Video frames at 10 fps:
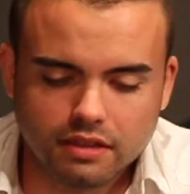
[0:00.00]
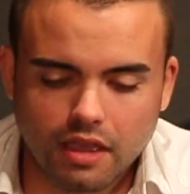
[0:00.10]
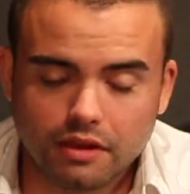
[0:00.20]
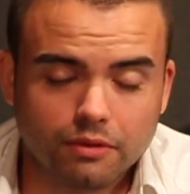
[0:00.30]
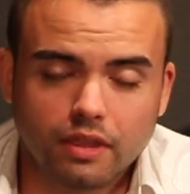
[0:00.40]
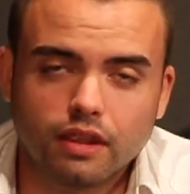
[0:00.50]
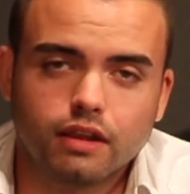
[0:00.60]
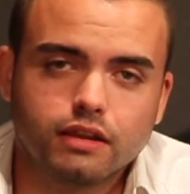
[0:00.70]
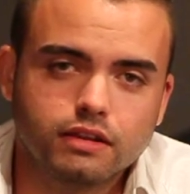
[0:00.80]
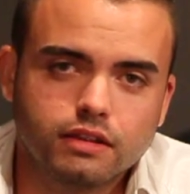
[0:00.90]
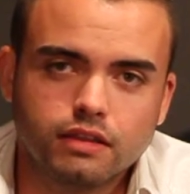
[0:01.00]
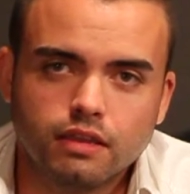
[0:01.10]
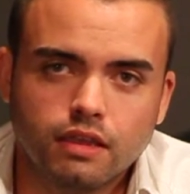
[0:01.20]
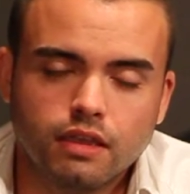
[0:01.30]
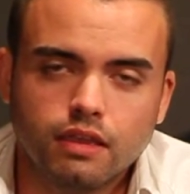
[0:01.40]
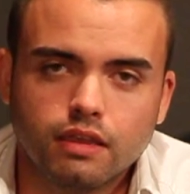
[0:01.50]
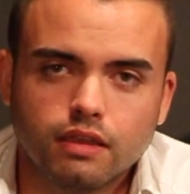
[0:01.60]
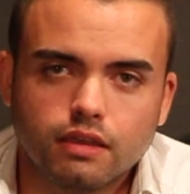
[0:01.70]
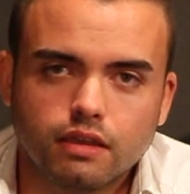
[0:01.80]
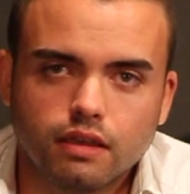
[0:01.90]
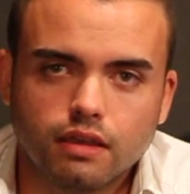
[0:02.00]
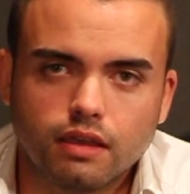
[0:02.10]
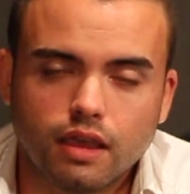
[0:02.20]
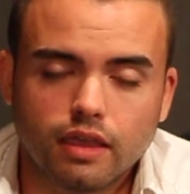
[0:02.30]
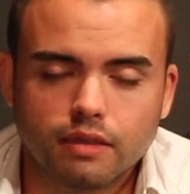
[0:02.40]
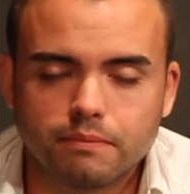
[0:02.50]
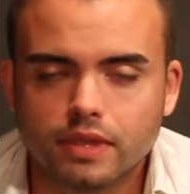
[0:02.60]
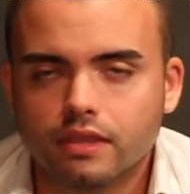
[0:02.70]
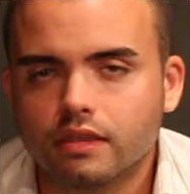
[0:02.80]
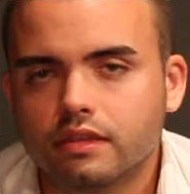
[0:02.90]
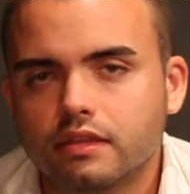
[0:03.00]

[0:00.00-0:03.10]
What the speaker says: I don't care. I am me.